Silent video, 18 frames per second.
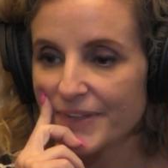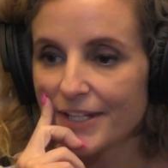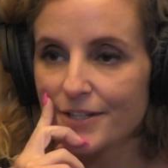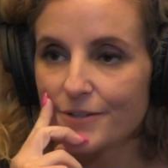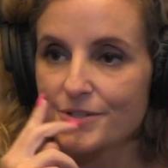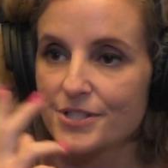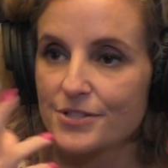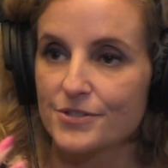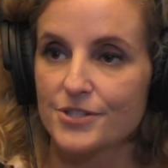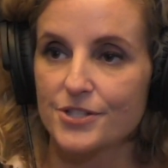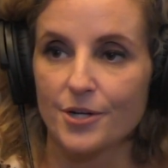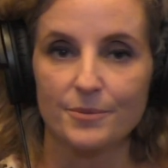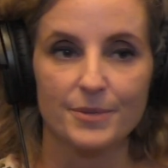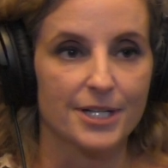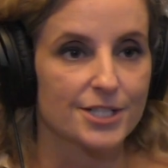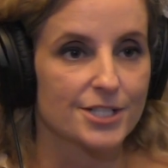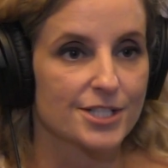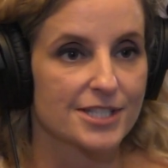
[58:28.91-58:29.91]
So
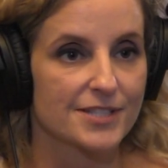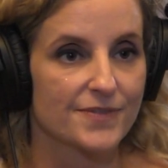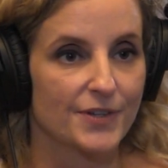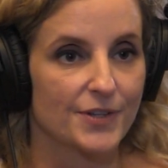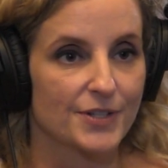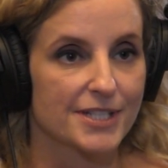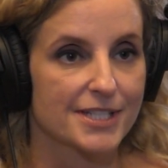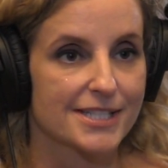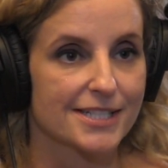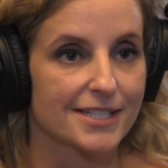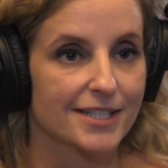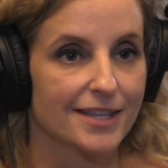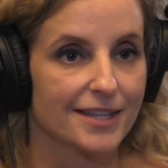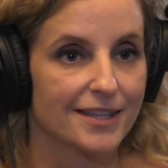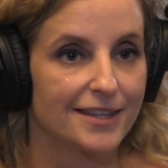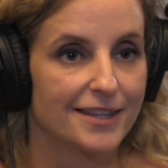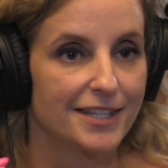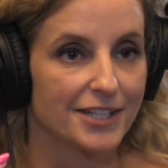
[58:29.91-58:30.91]
much is focused
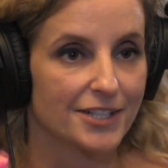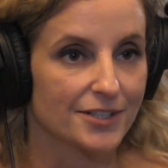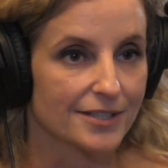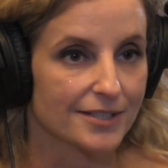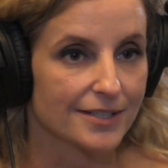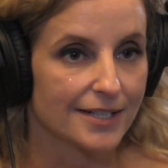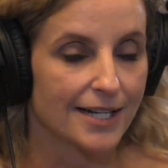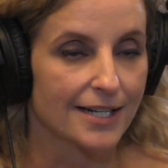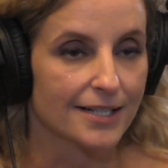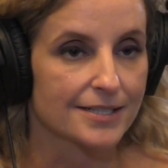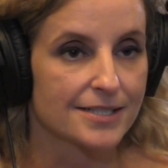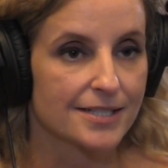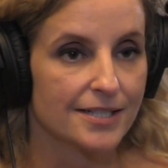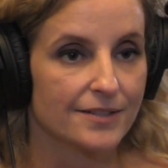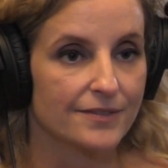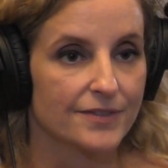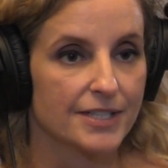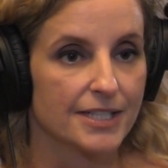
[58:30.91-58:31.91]
on their
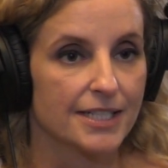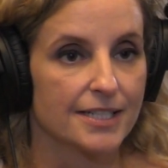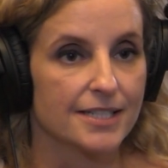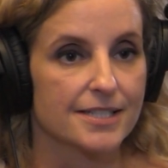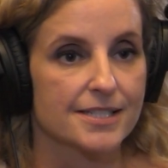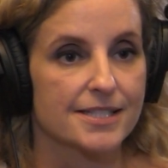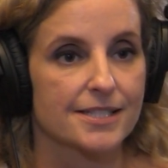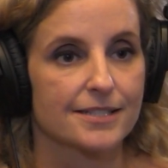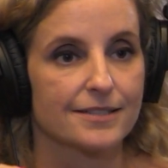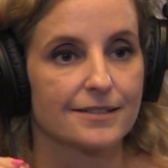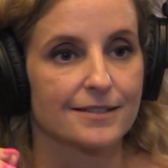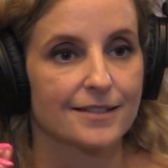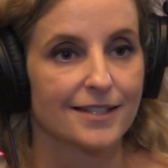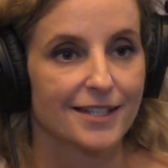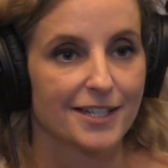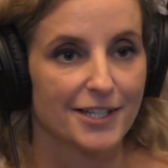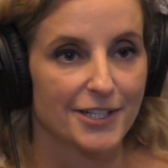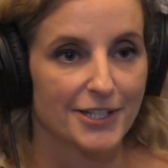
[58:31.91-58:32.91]
activities and
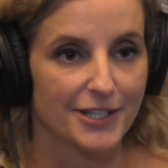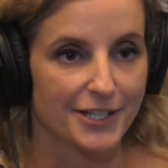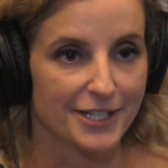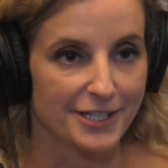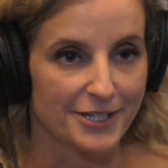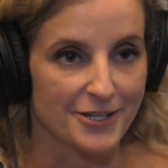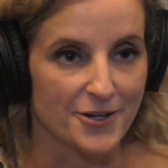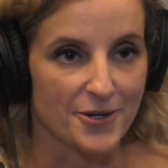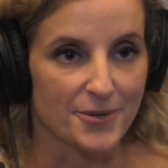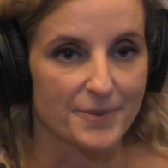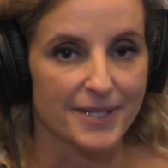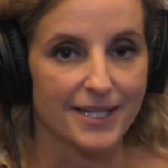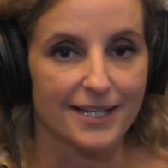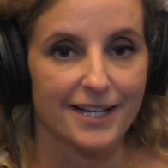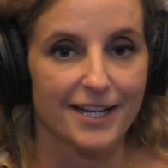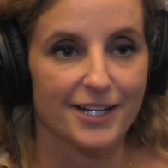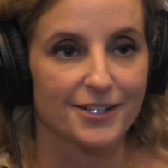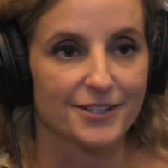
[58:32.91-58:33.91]
You know, I mean,
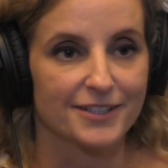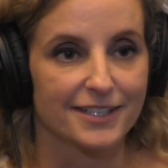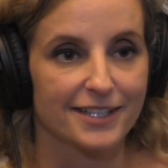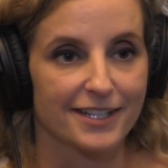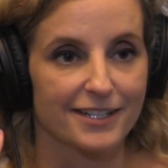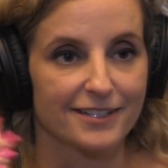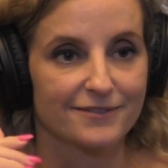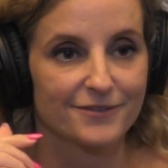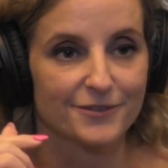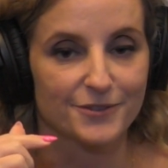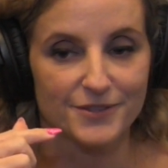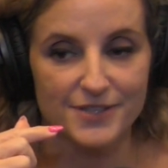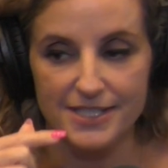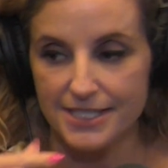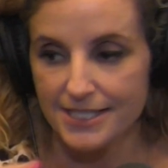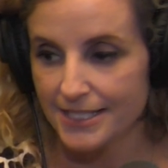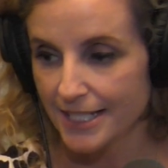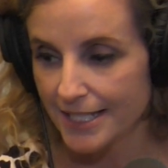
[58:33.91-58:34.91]
Kyle and I will
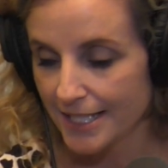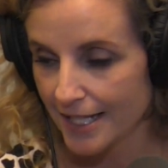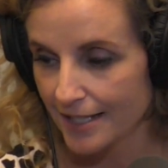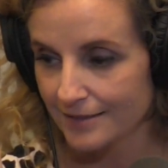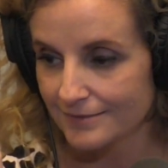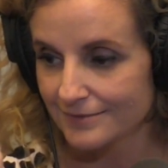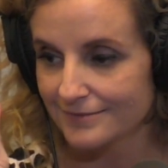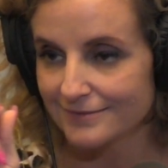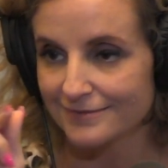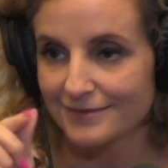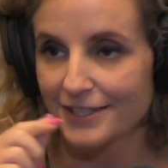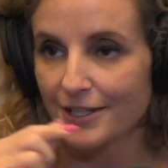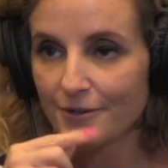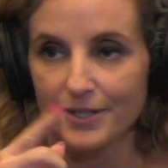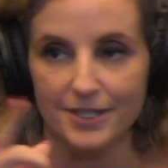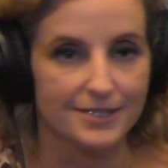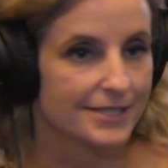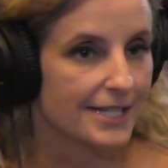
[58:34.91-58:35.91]
sneak out,
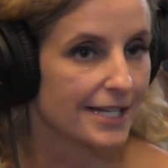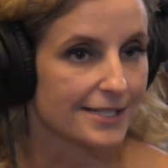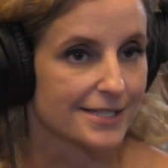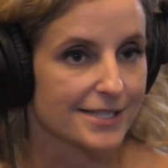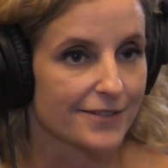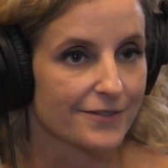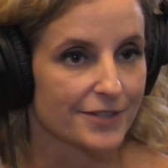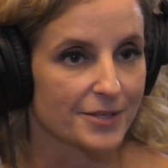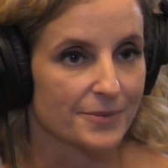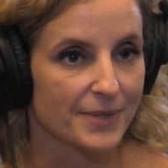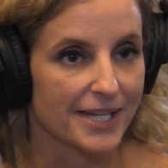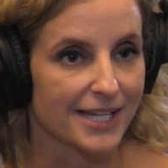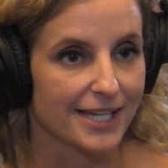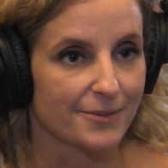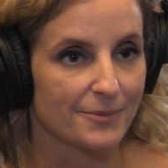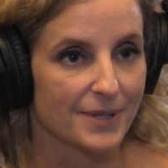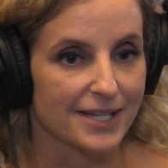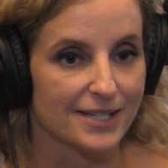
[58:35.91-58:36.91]
go on dates every
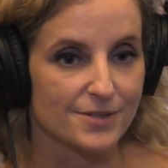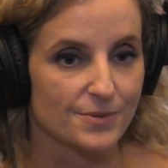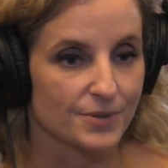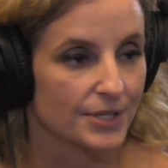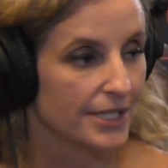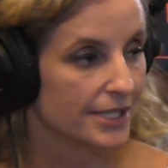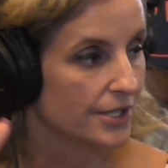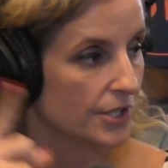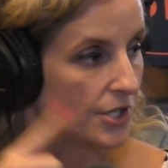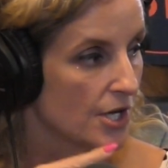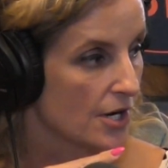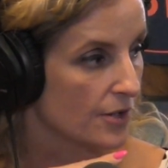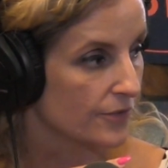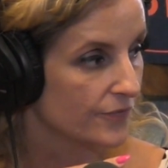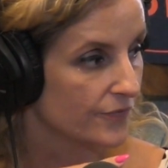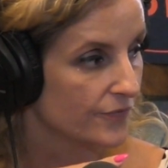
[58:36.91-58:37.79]
week because we're like, no,